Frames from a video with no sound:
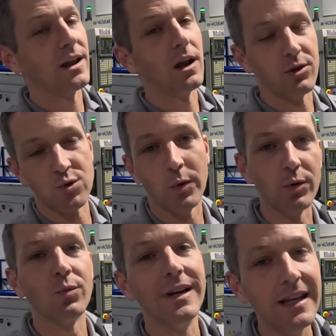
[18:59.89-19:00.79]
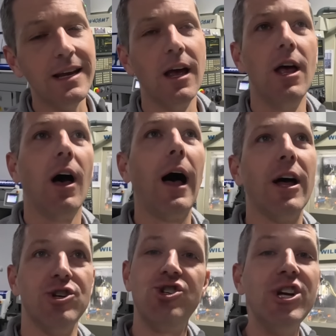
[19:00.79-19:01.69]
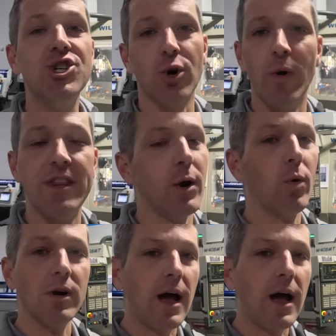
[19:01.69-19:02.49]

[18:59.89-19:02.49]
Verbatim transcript: In other words, we're really uh, ginger with it. We're